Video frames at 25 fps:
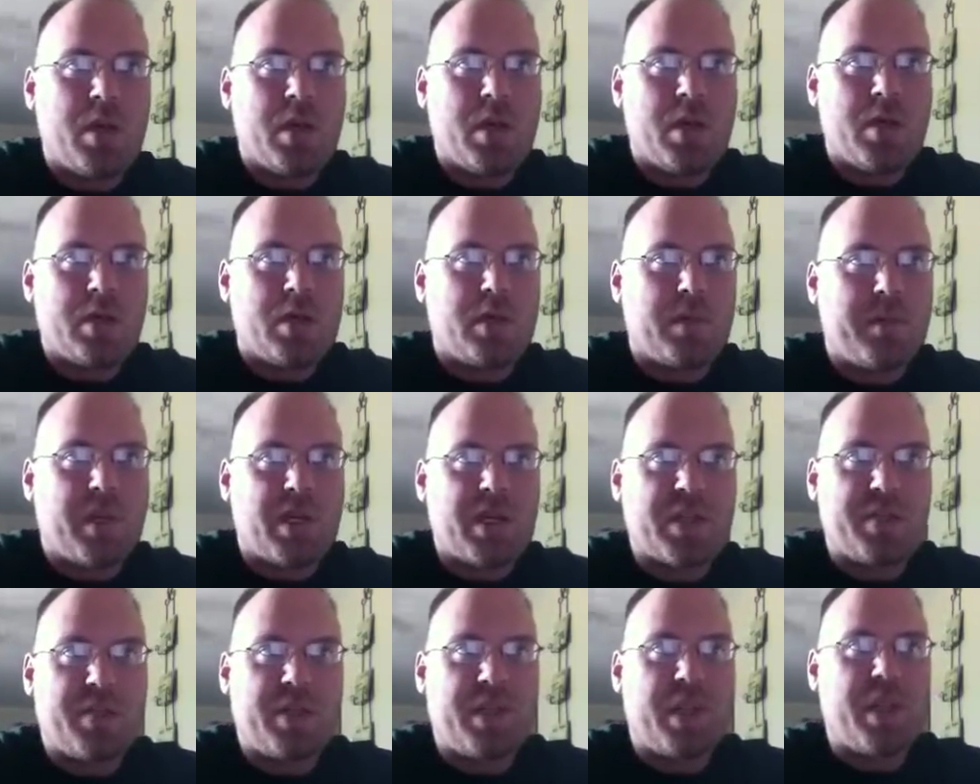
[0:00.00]
Some
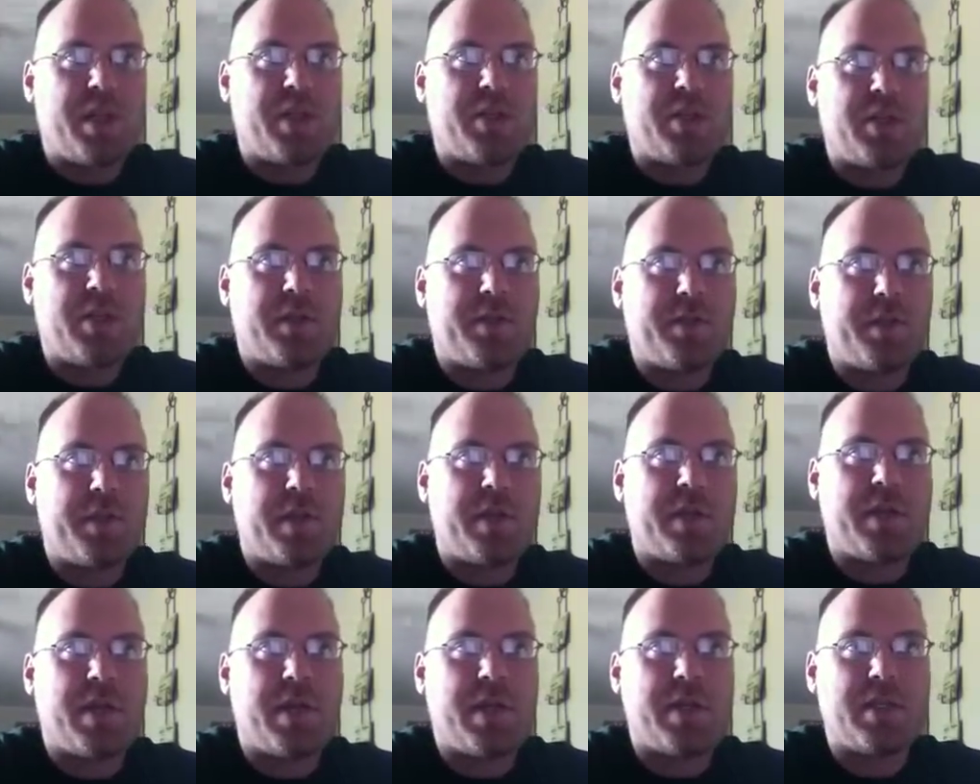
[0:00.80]
explanations for
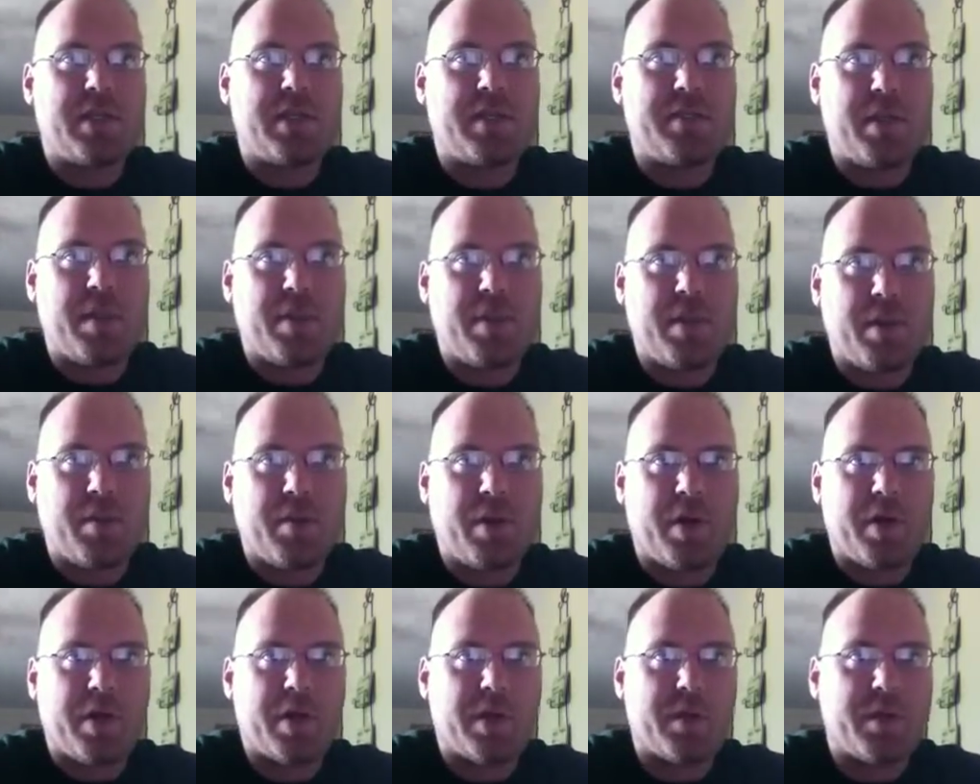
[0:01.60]
this test is maybe the
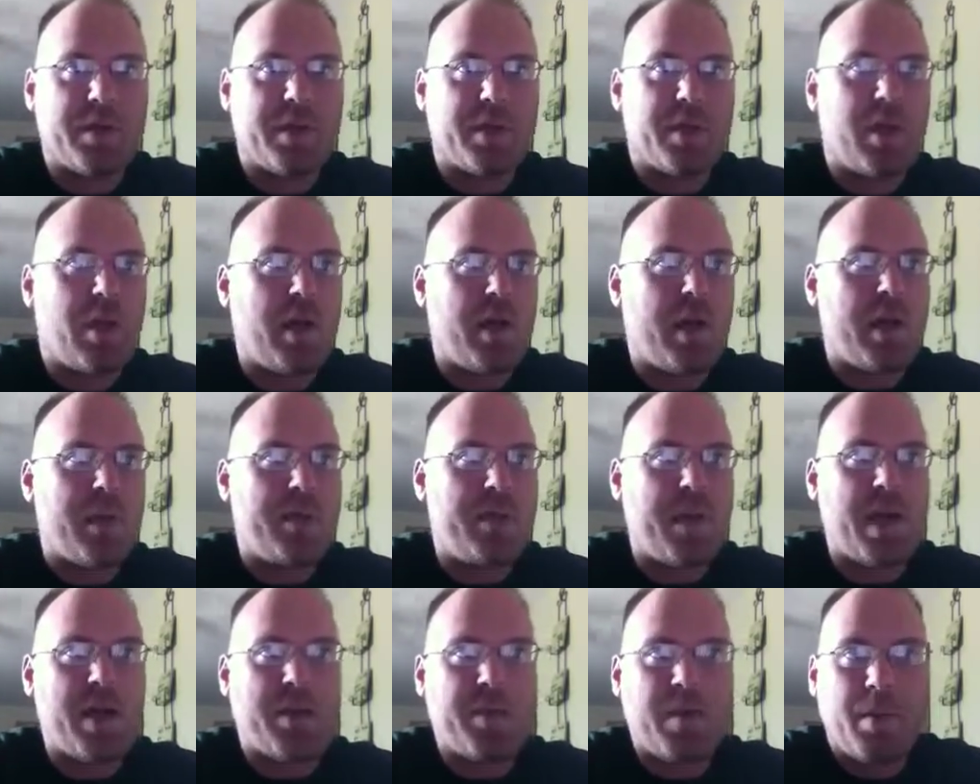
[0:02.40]
participants all had
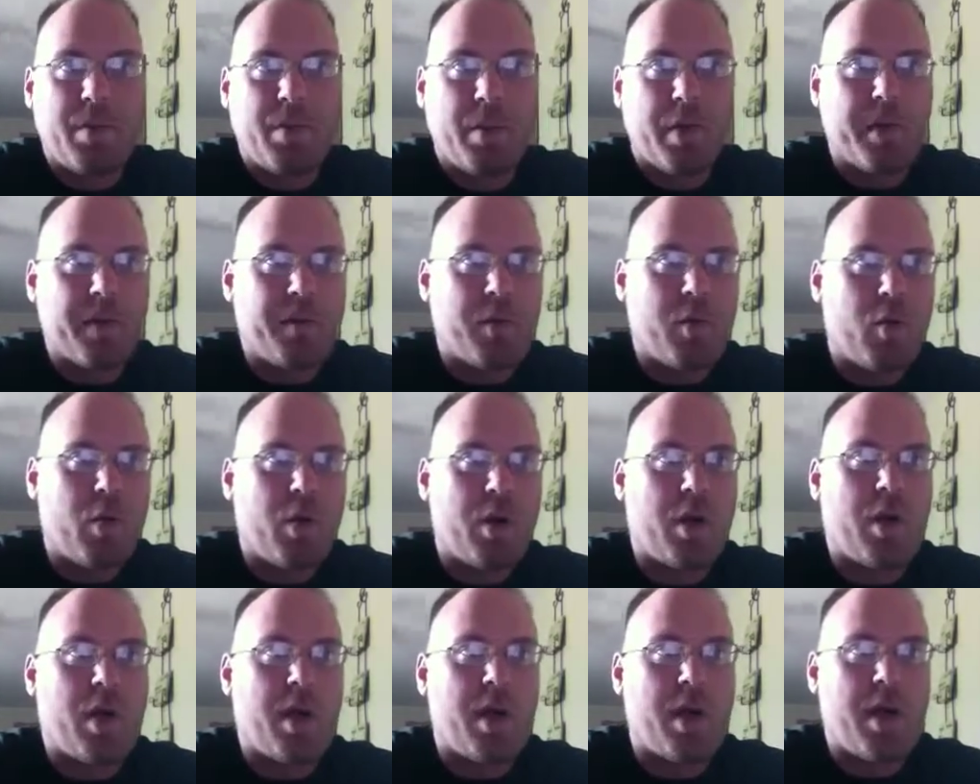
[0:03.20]
bad memory,
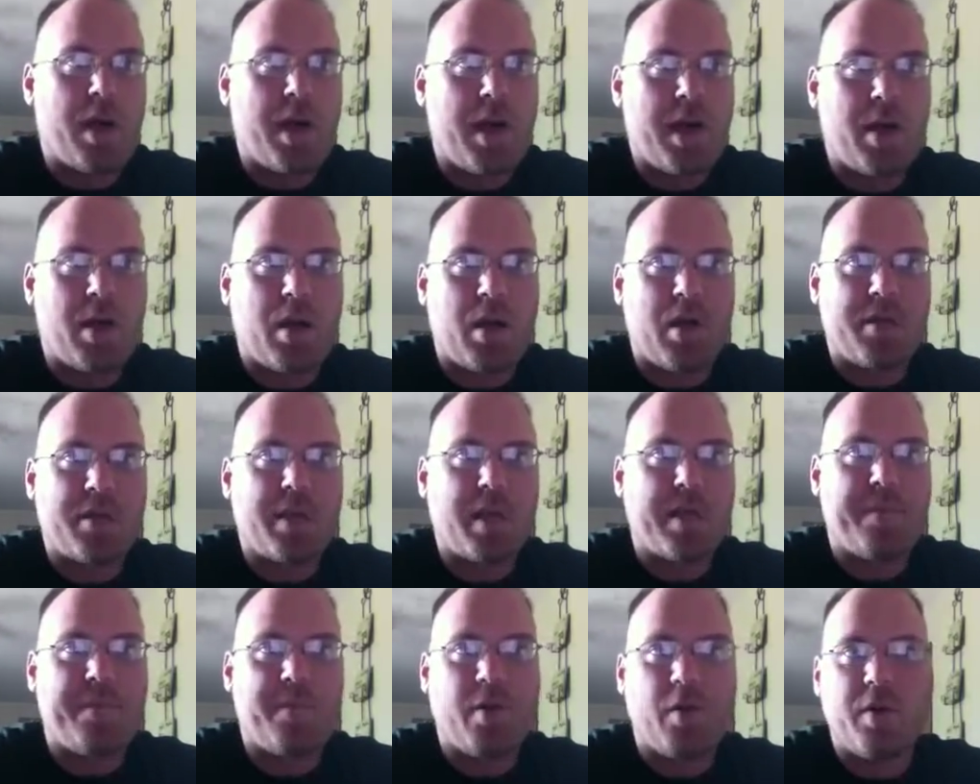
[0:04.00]
or had a hard
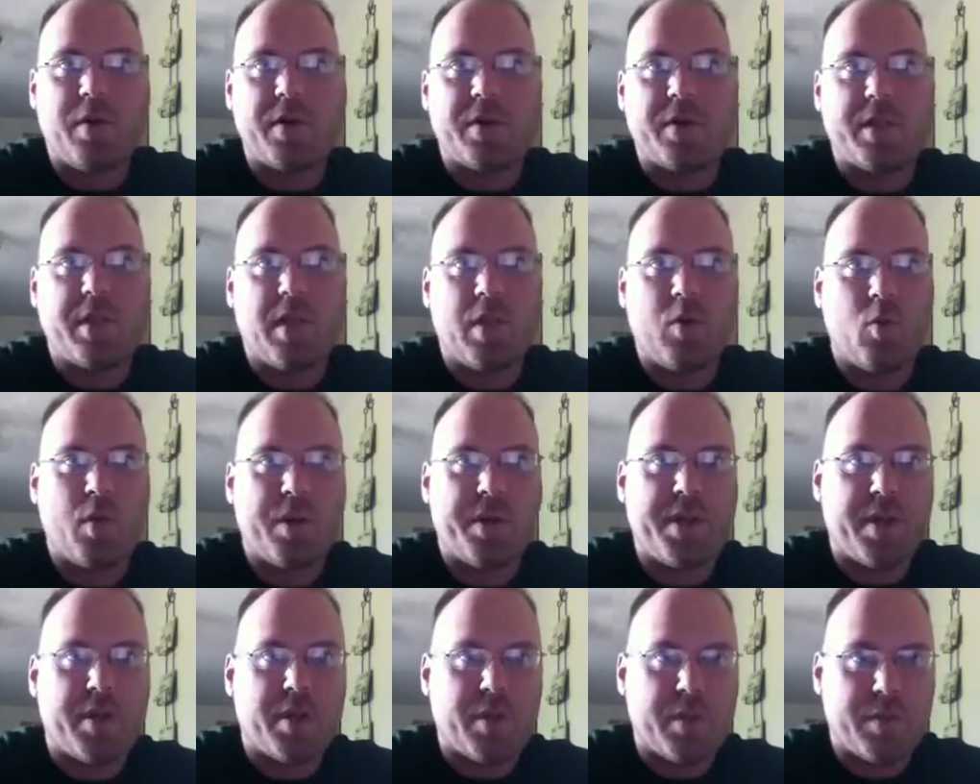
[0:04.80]
time focusing on
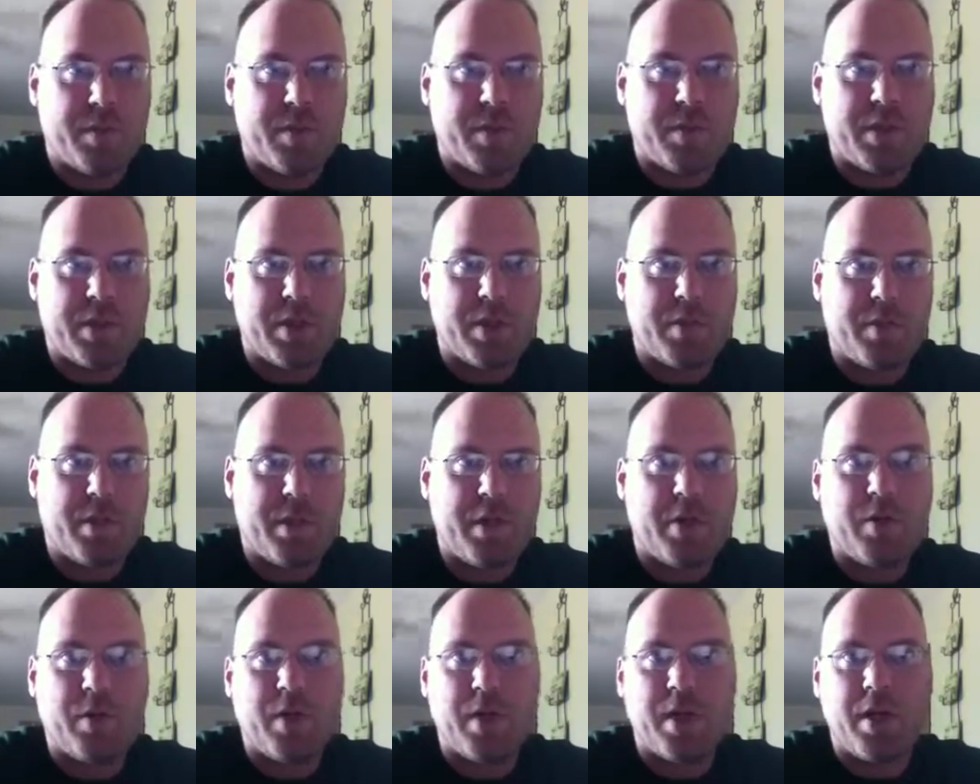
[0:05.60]
what they were supposed to be
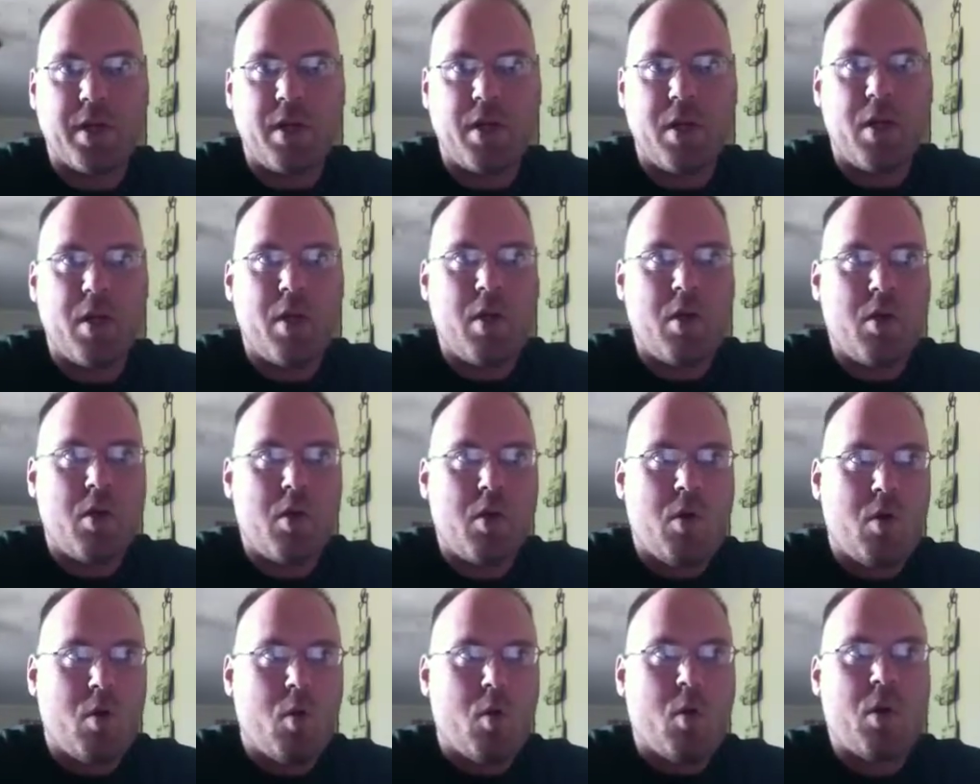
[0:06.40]
doing,
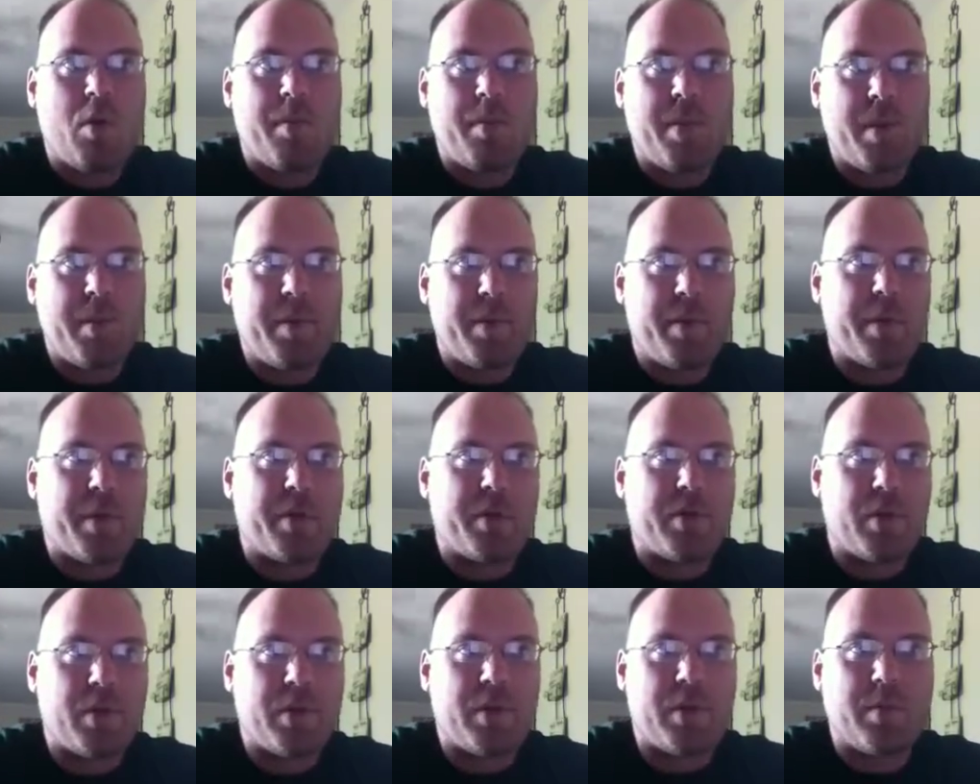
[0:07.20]
or maybe their
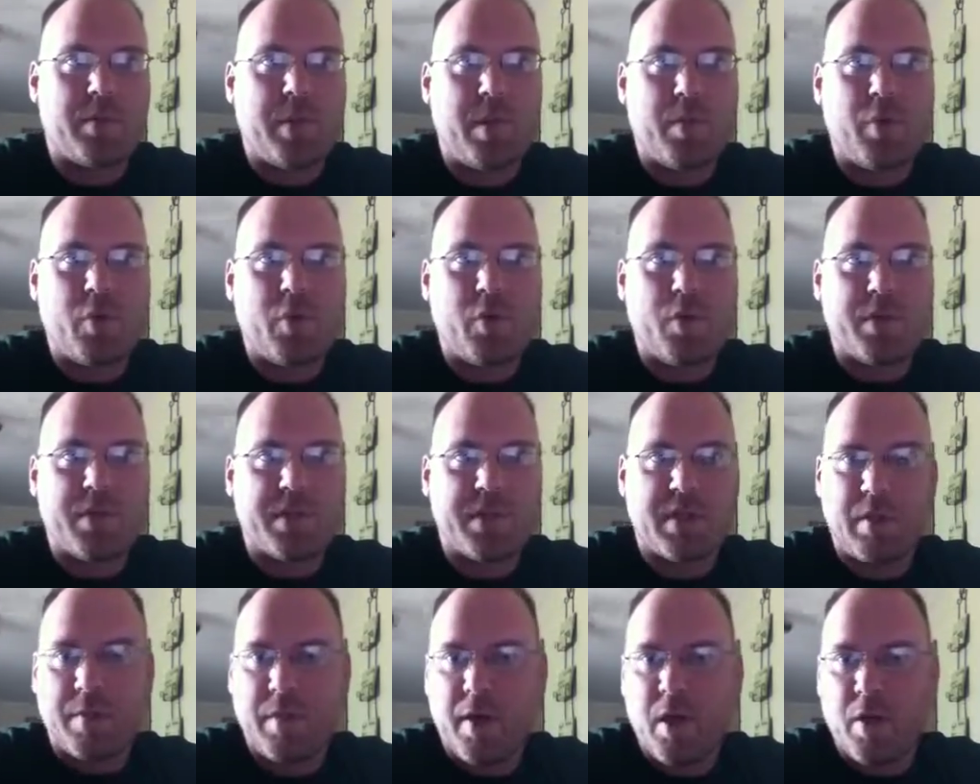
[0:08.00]
short-term memory was
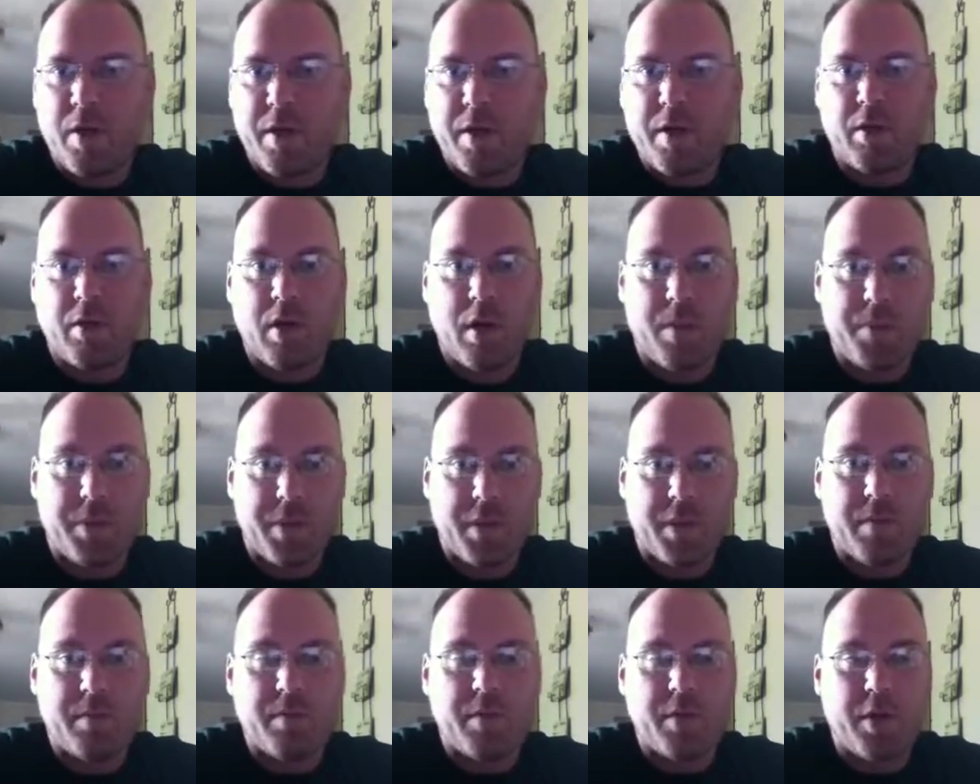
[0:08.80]
somehow
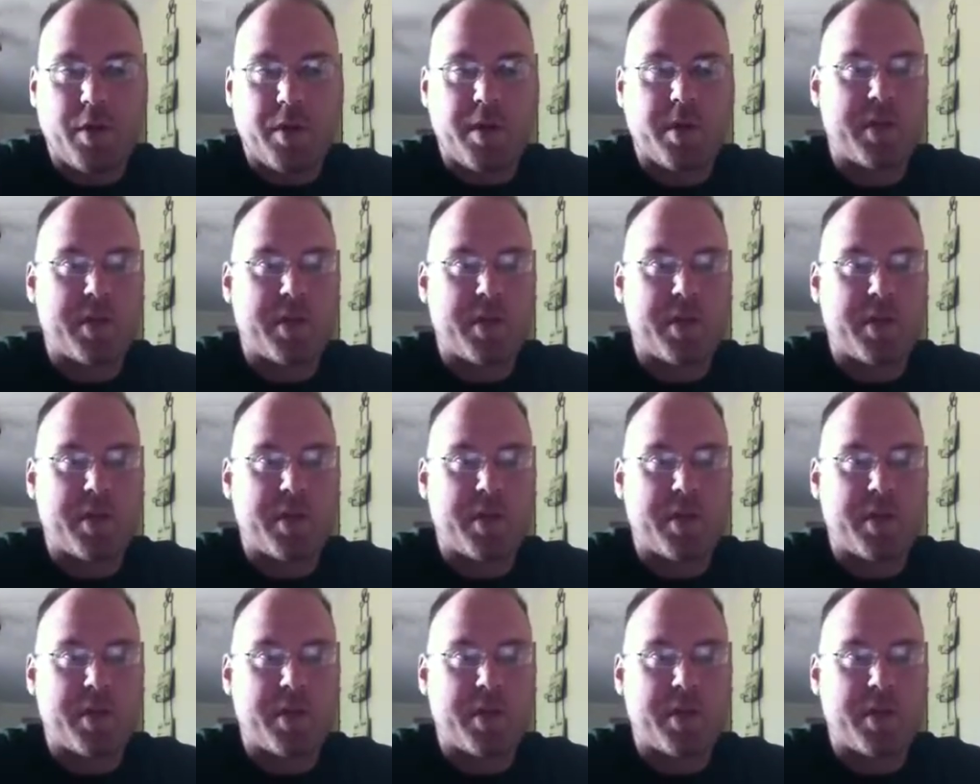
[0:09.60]
interrupted during the